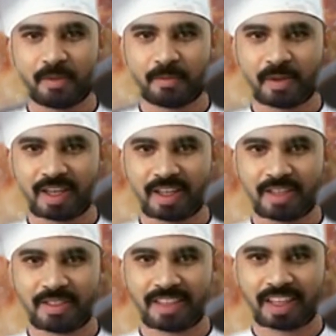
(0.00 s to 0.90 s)
making
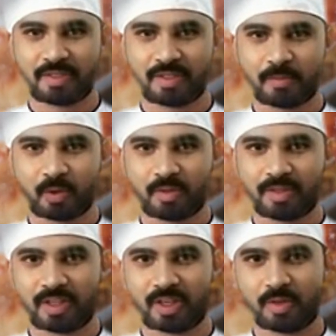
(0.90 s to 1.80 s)
it even more
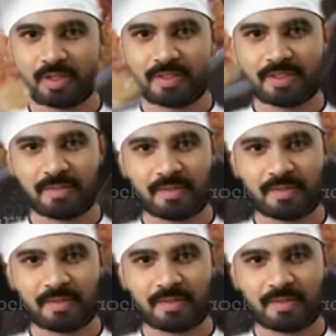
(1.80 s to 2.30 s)
succulent.